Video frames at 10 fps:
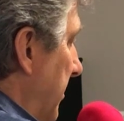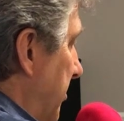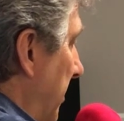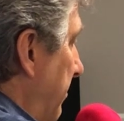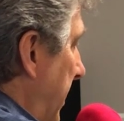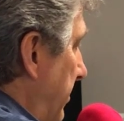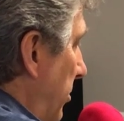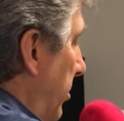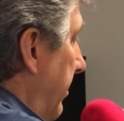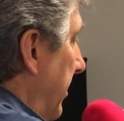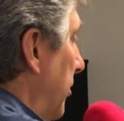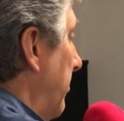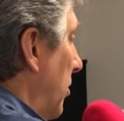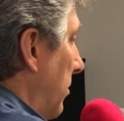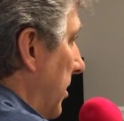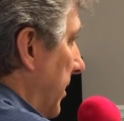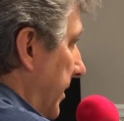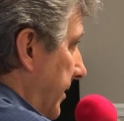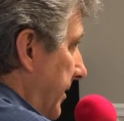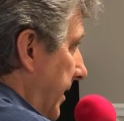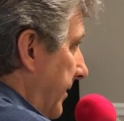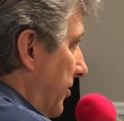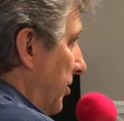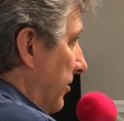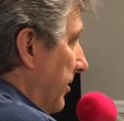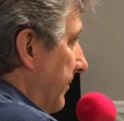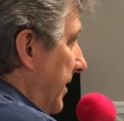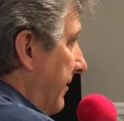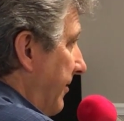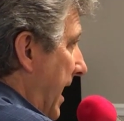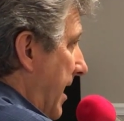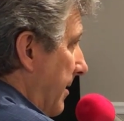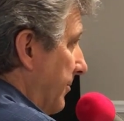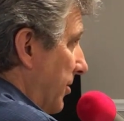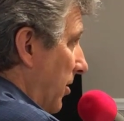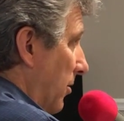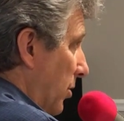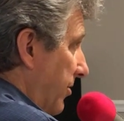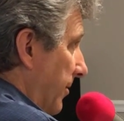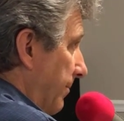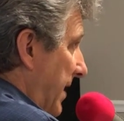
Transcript: some people will be a little more willing to take the children if that comes along with them.